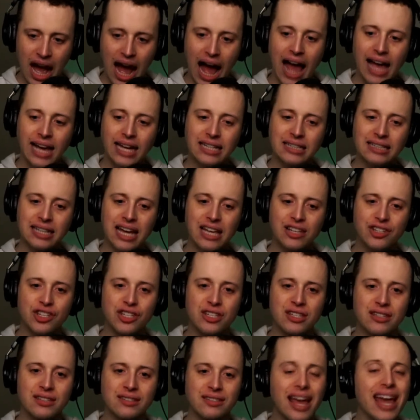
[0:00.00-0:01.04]
I can take
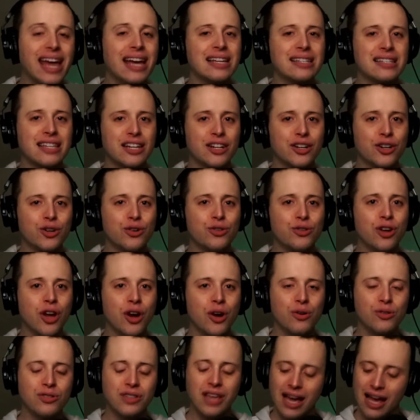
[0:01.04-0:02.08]
a singer who
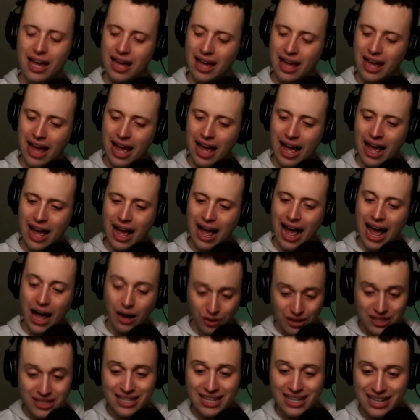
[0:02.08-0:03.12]
knows
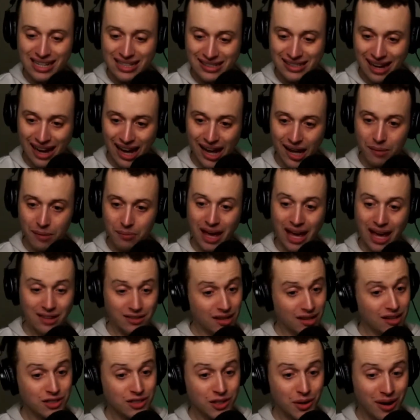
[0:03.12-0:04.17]
how to sing in time and
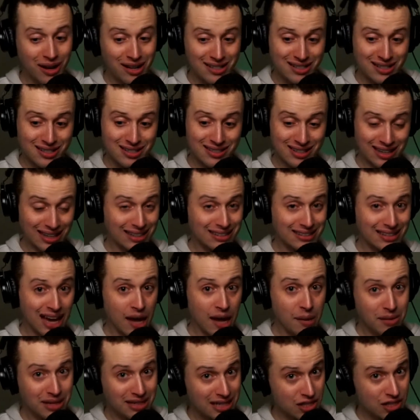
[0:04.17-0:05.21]
doesn't know how to sing in
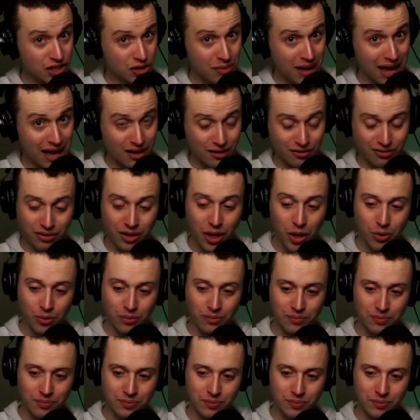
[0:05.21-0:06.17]
time and teach them how to float.